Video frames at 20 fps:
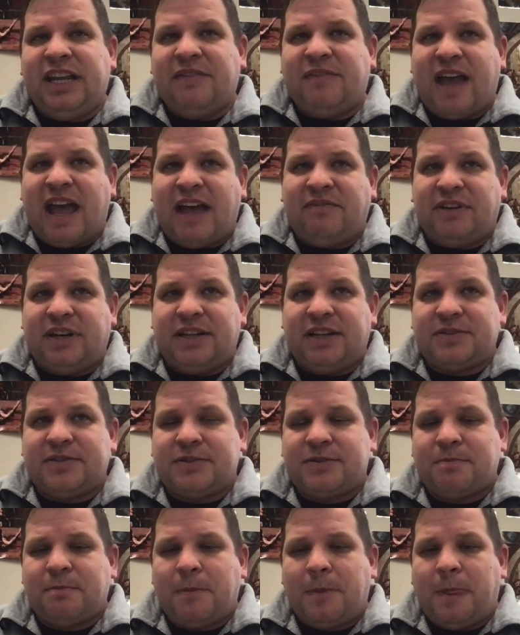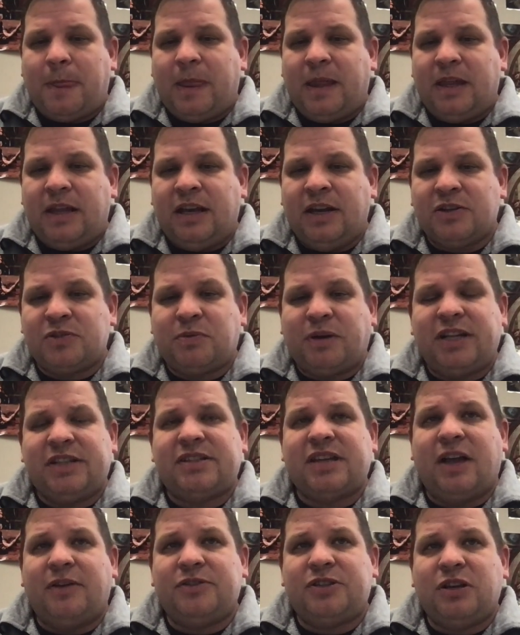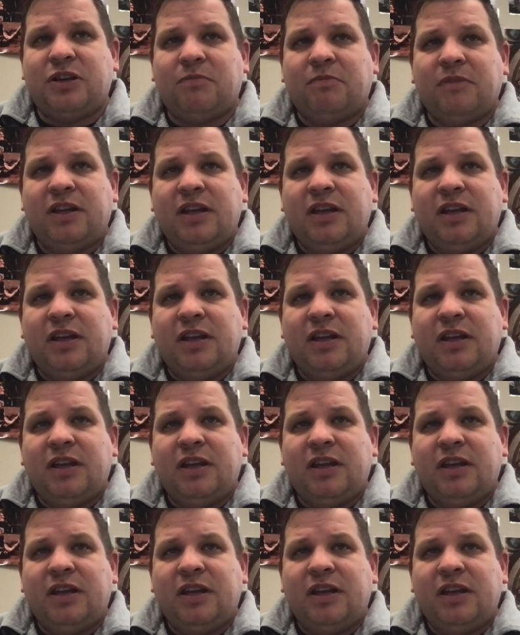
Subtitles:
of evidence. Here's what it tells you.